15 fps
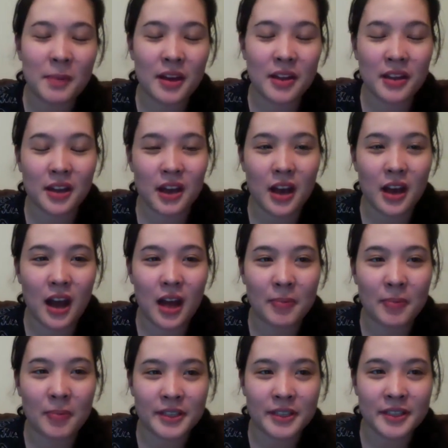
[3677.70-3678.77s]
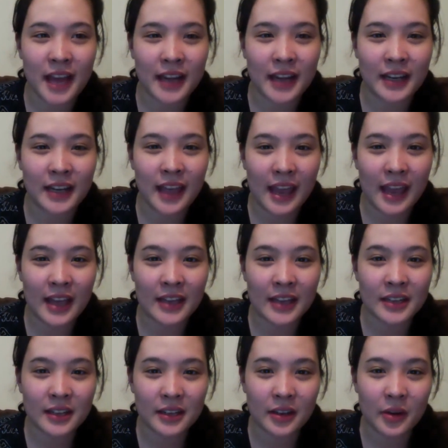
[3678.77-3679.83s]
the uh, prosthetic
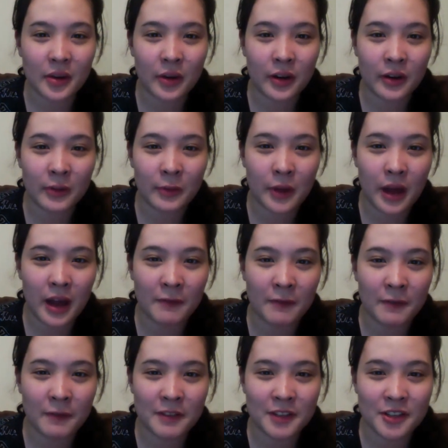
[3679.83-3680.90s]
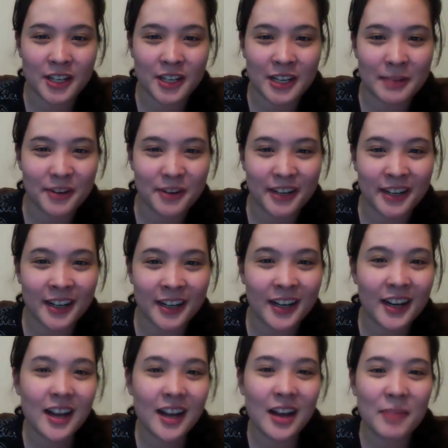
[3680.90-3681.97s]
hand or uh, for the 3D printer,
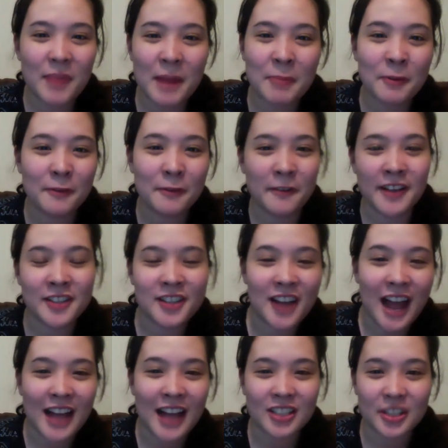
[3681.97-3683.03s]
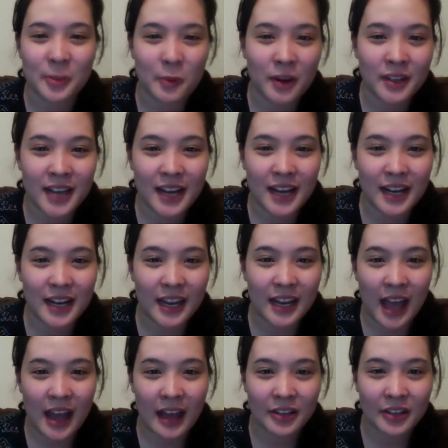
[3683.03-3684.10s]
yeah. my professor actually worked on it
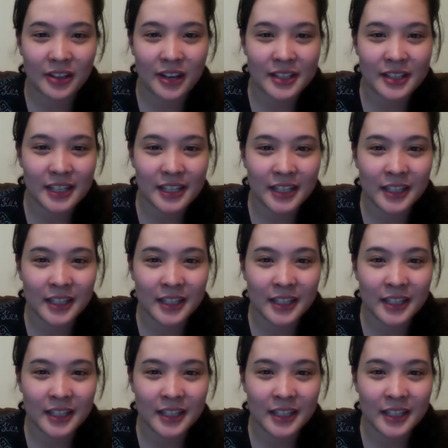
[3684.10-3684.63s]
at Creighton. Yeah,